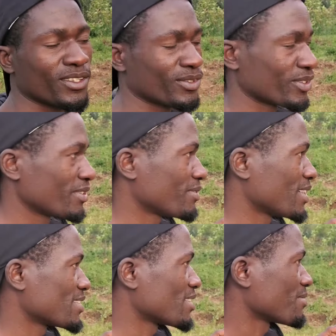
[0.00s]
to give
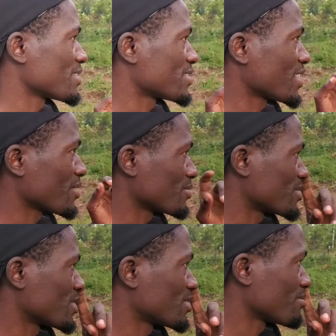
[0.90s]
herself a shout out,
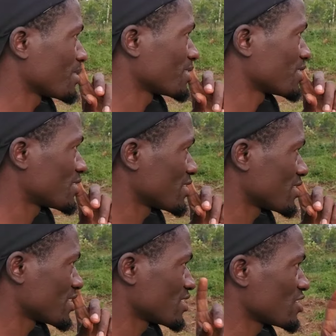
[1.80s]
but
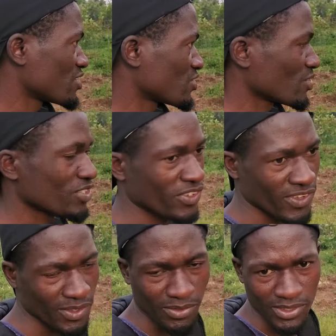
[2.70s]
since she's not
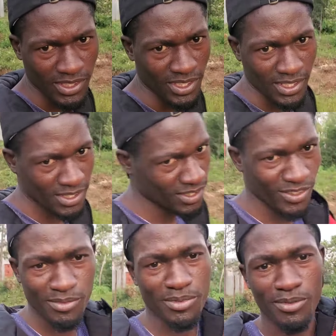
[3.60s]
around,
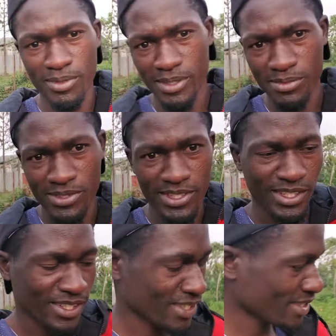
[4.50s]
no problem
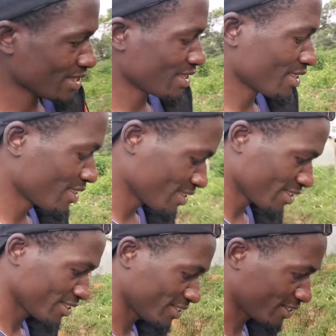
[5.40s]
still,
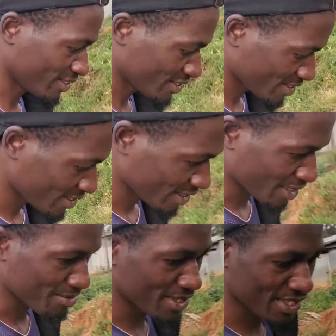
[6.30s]
you know.
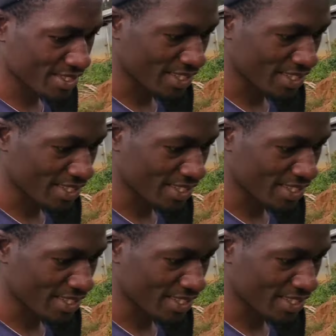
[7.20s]
I'm just